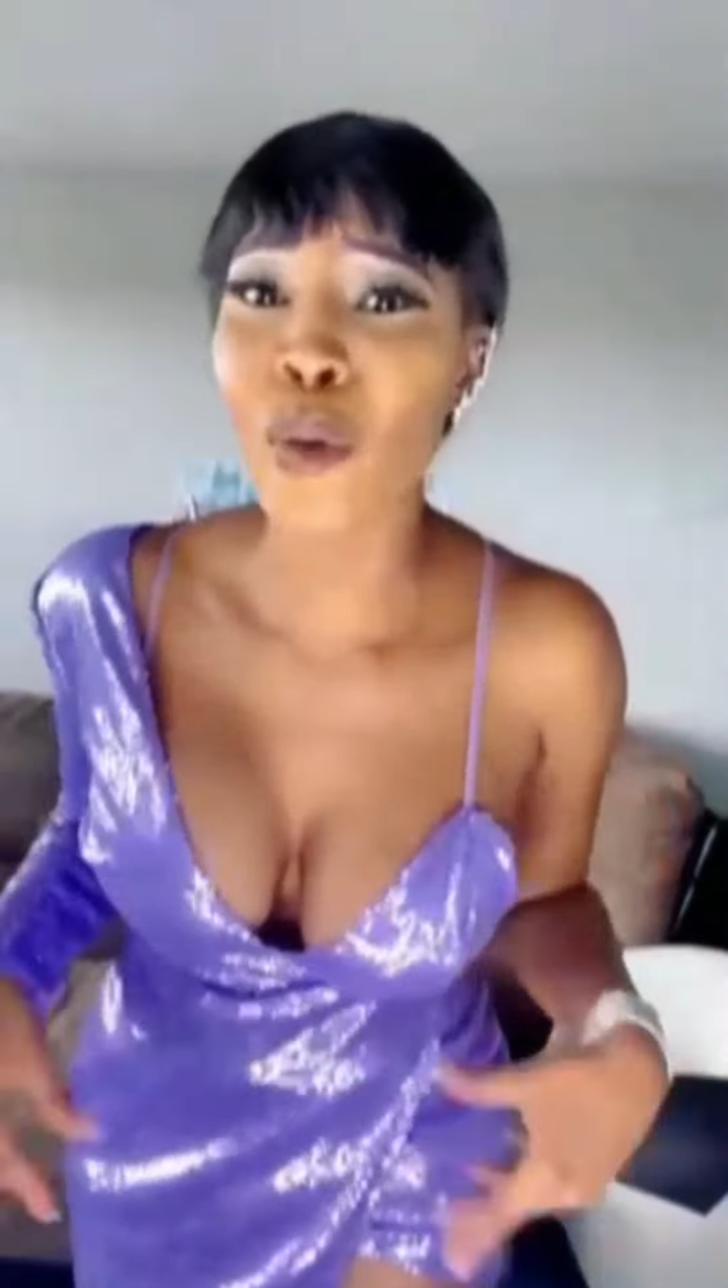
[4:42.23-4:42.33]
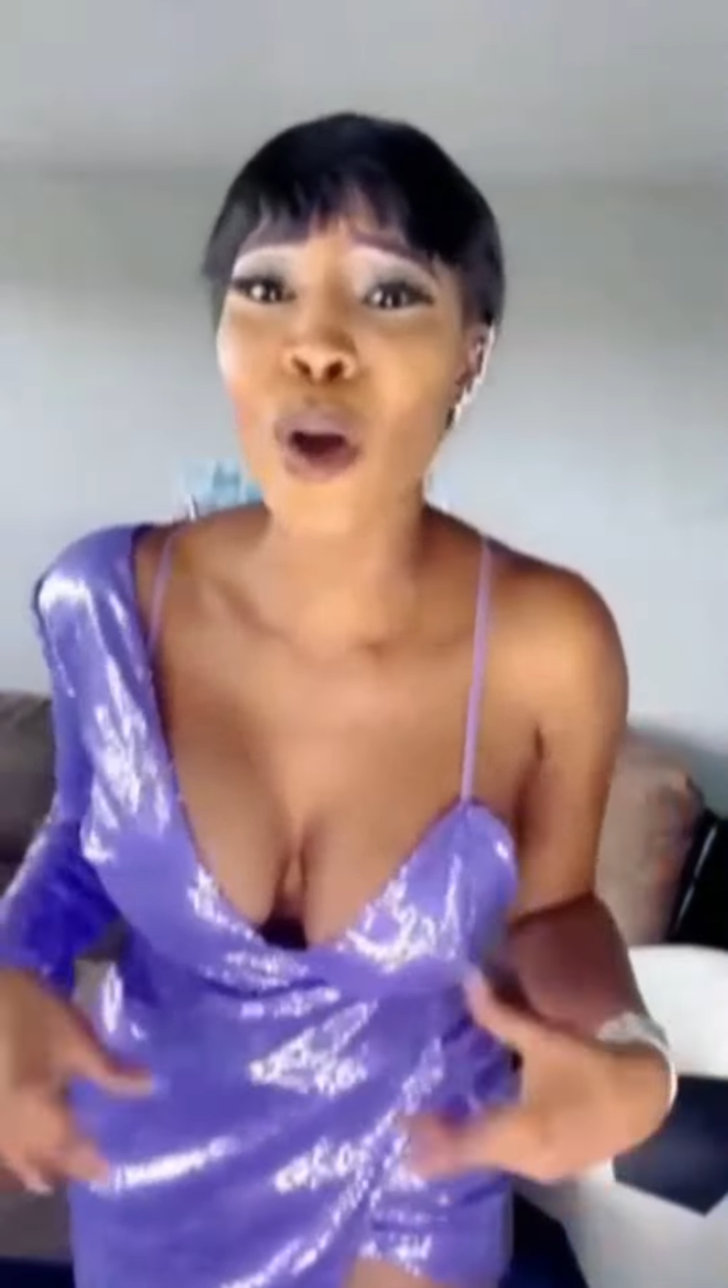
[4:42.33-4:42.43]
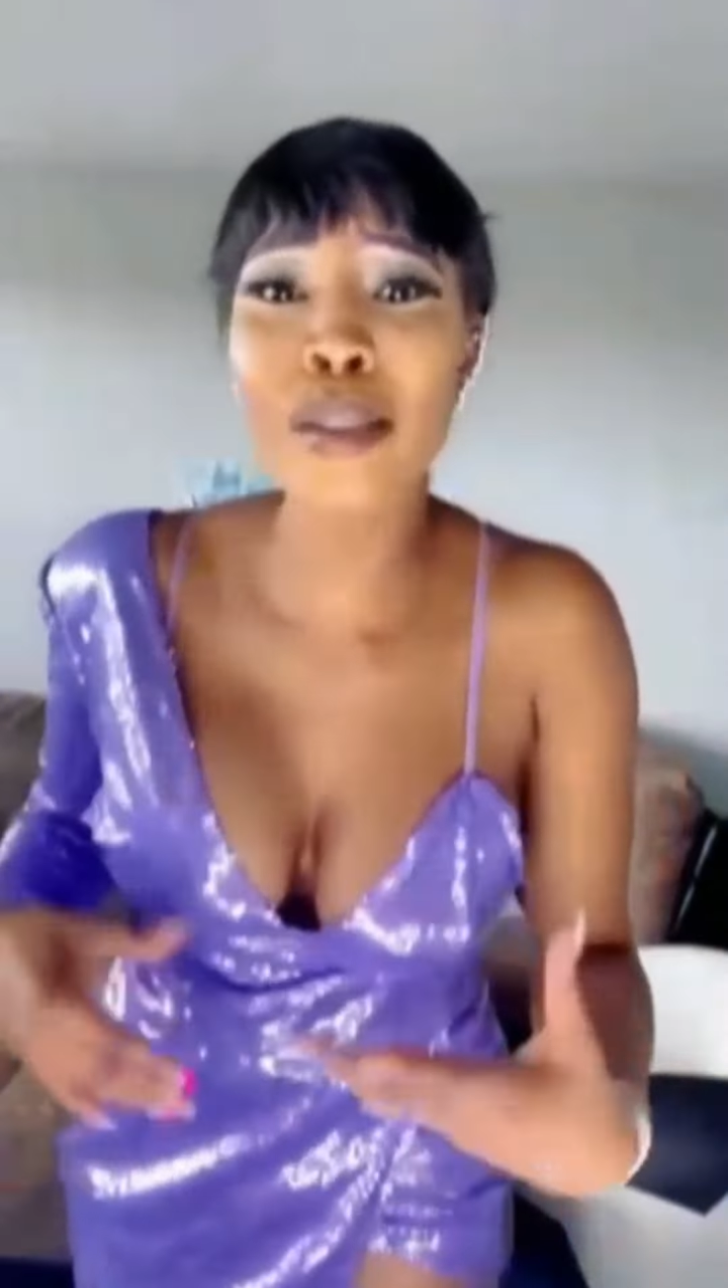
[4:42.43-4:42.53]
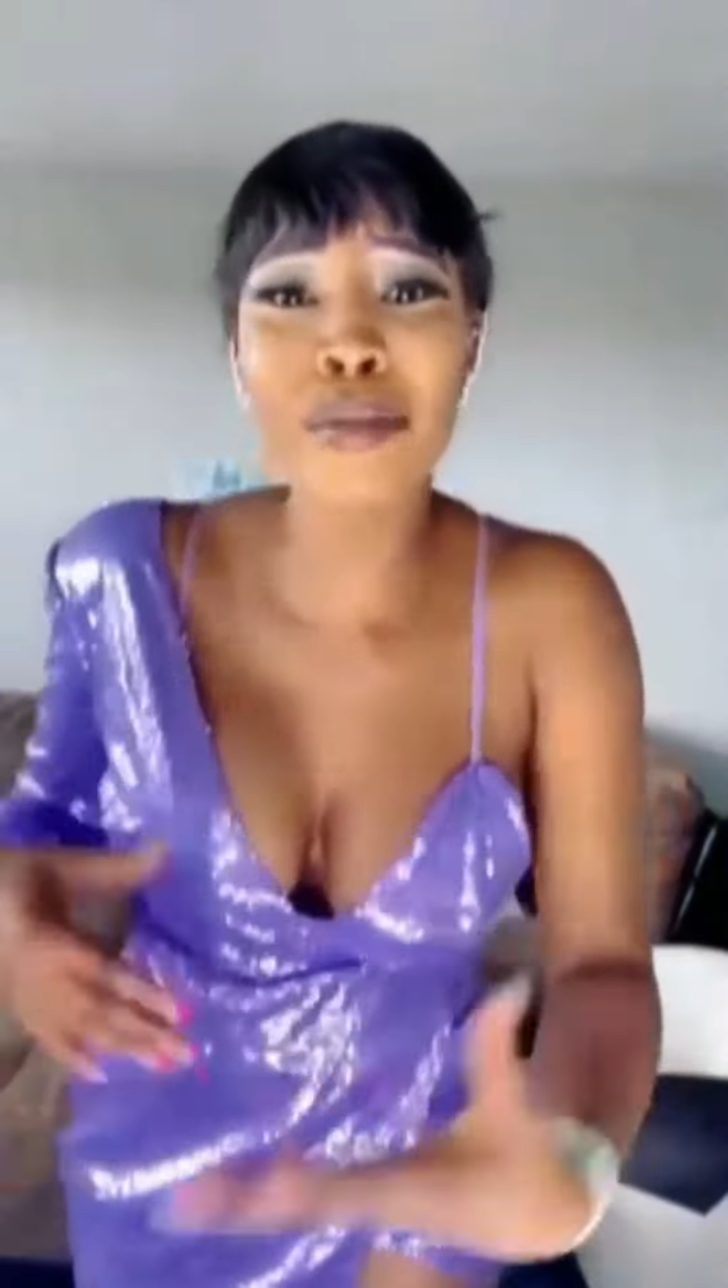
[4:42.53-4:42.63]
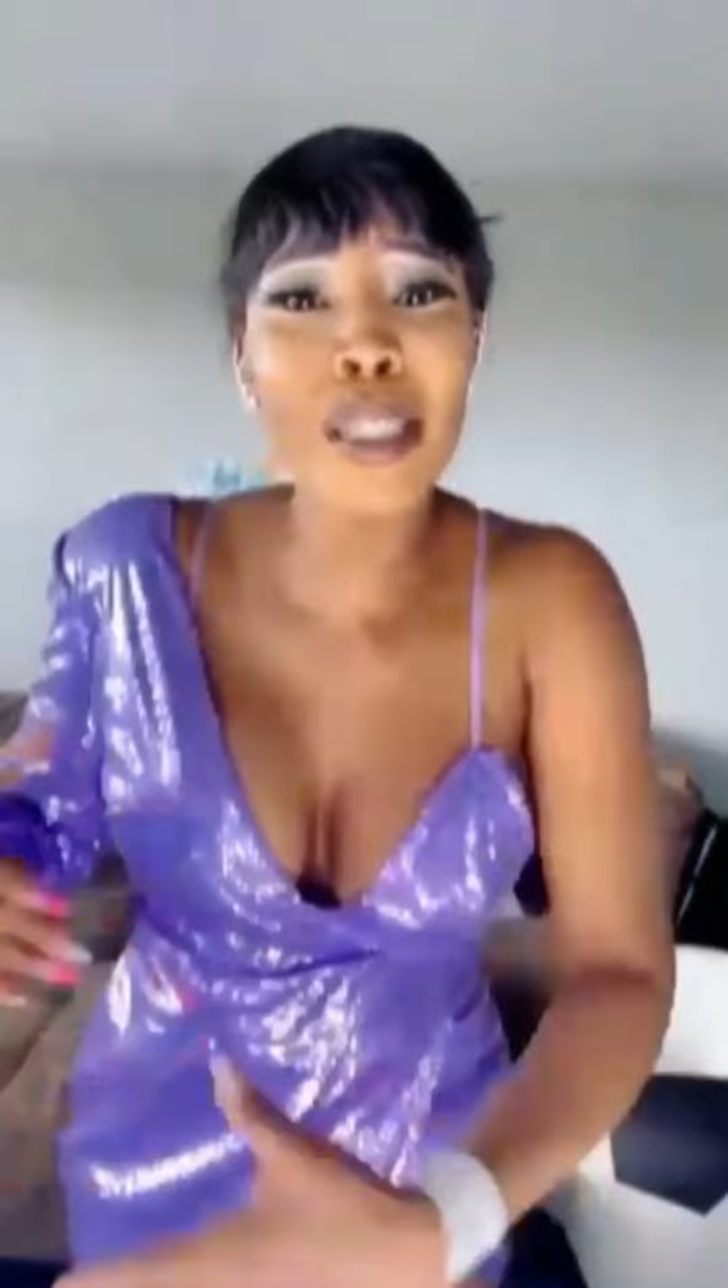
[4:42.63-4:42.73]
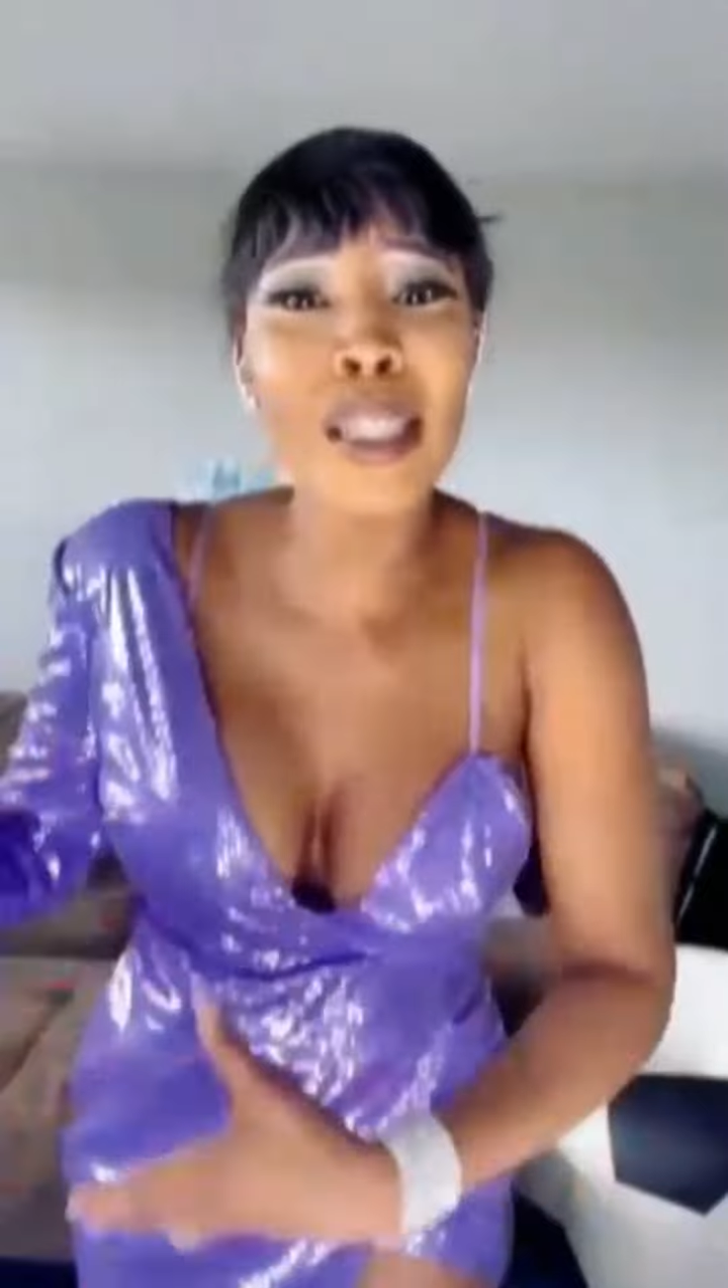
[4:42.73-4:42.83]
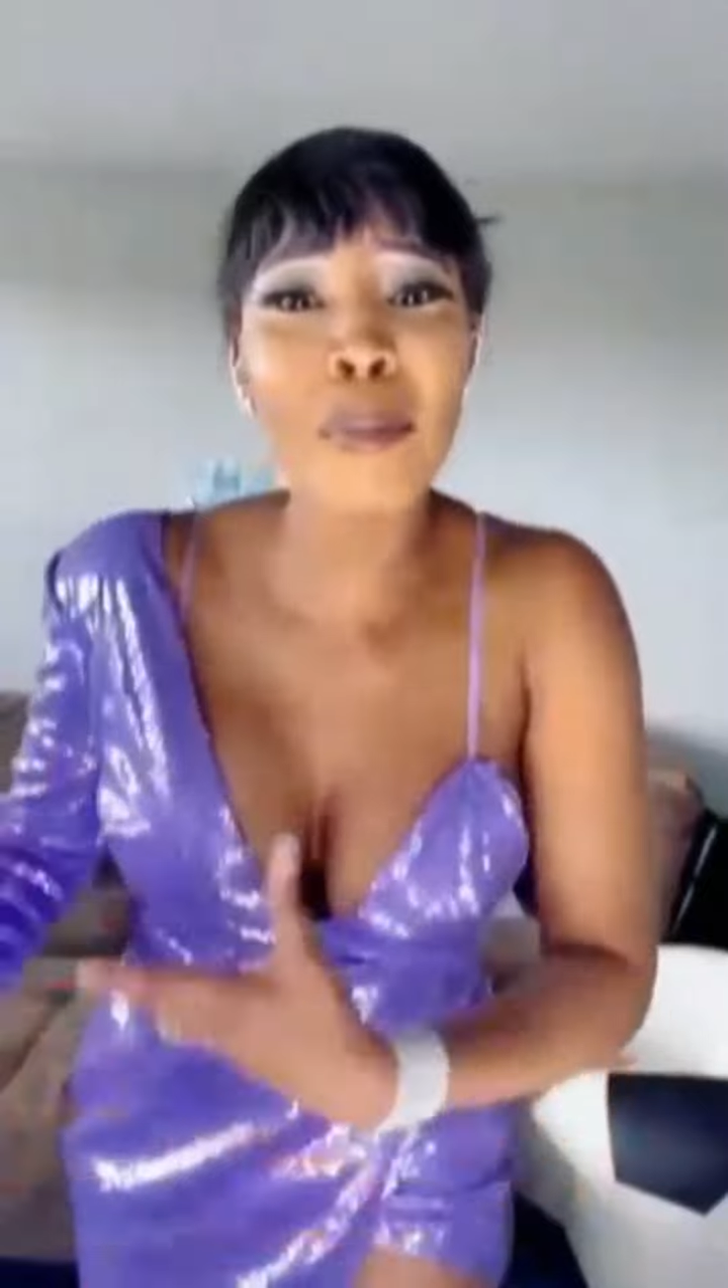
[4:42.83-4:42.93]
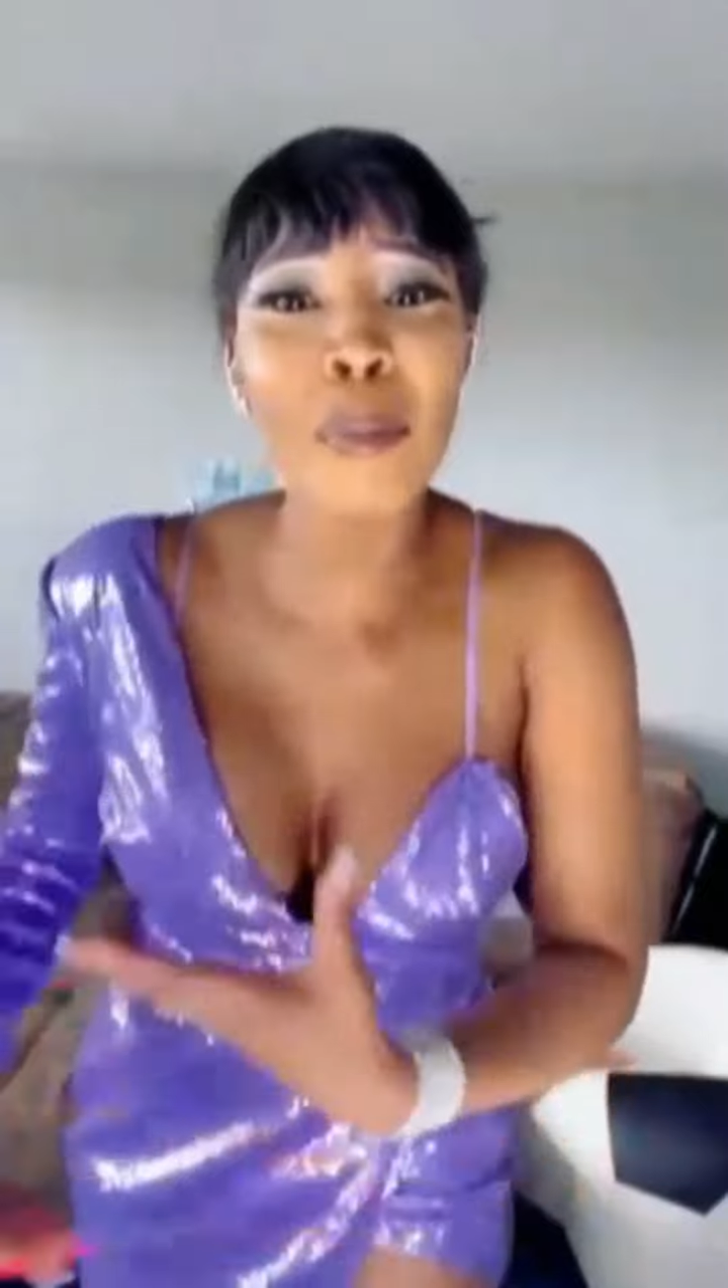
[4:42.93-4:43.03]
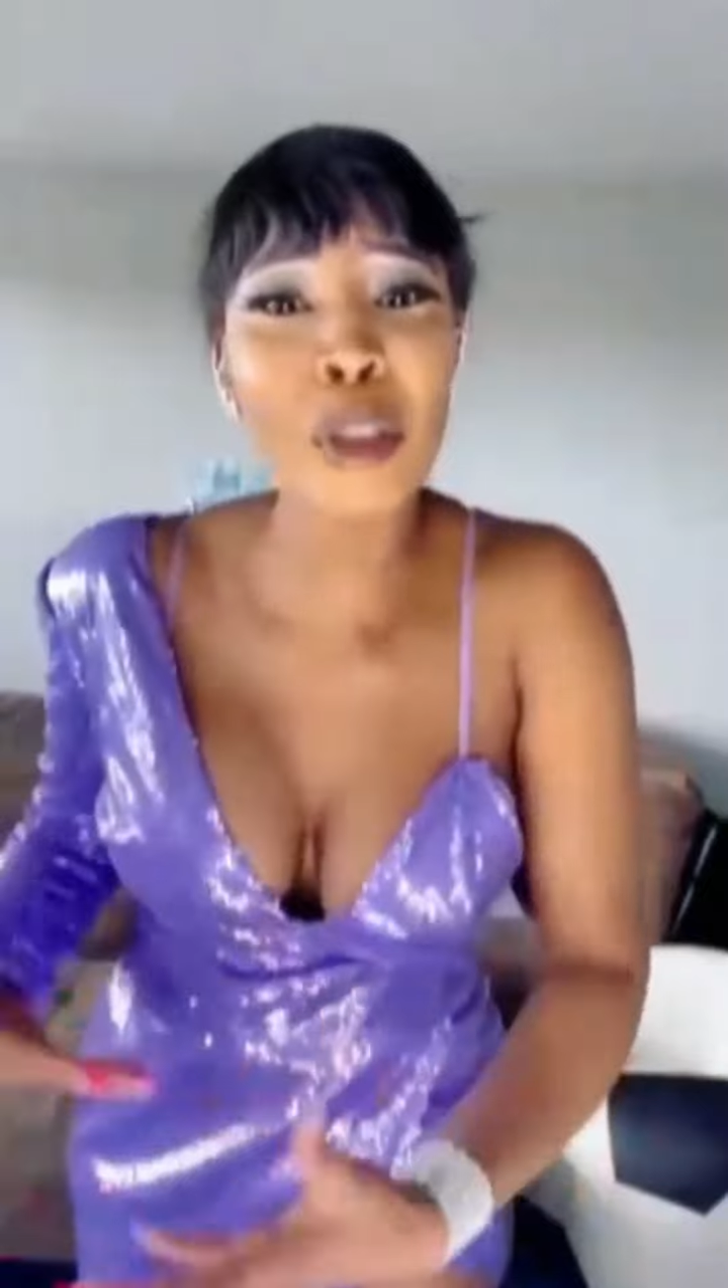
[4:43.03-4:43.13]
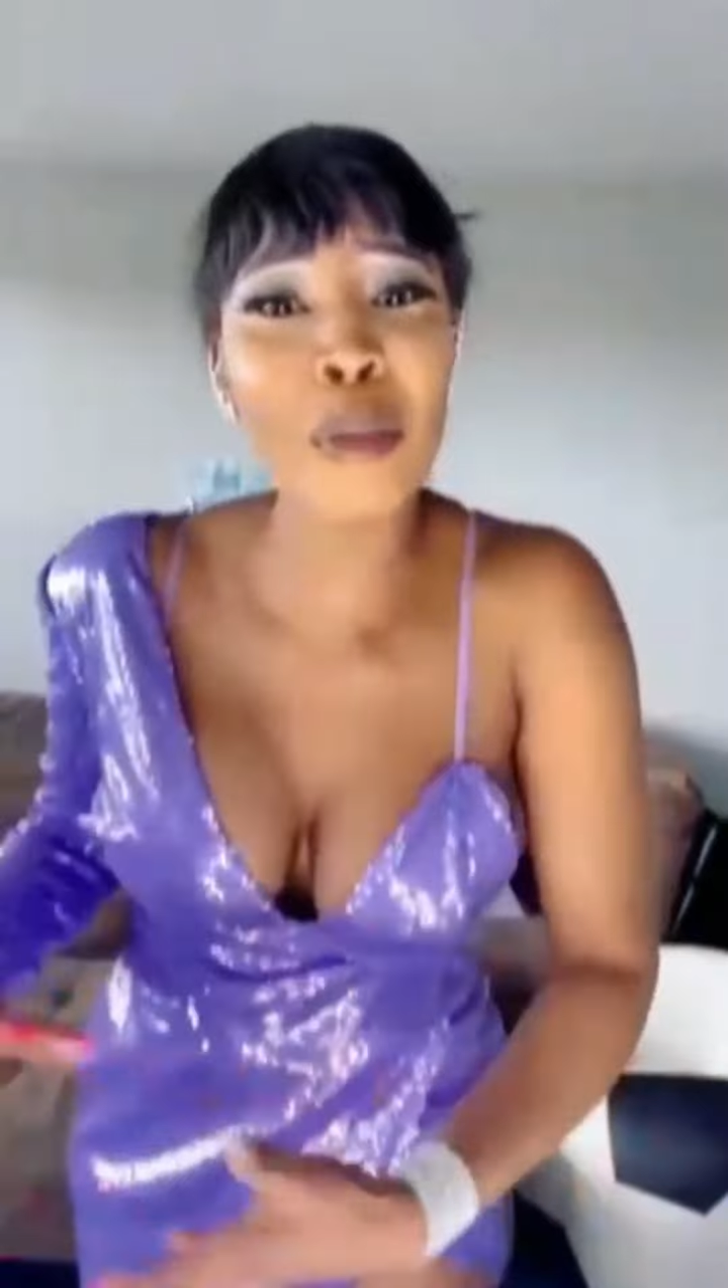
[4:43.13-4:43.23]
God really
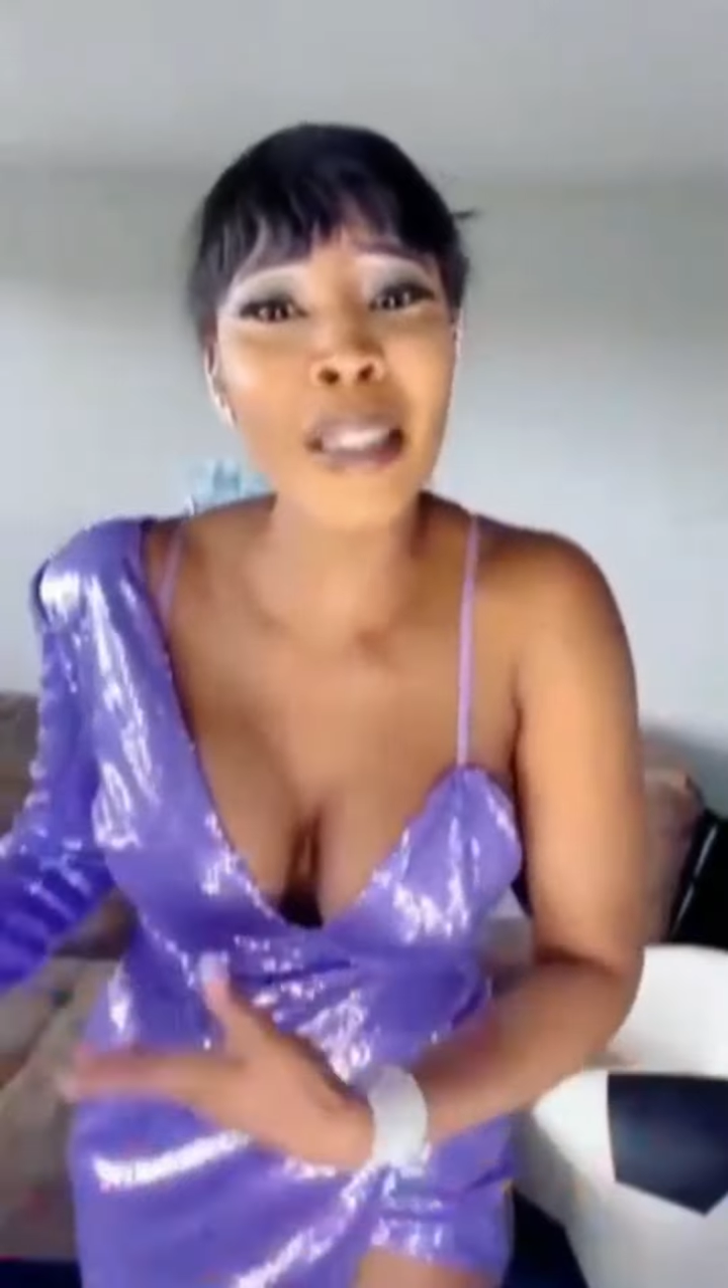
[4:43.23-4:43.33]
puts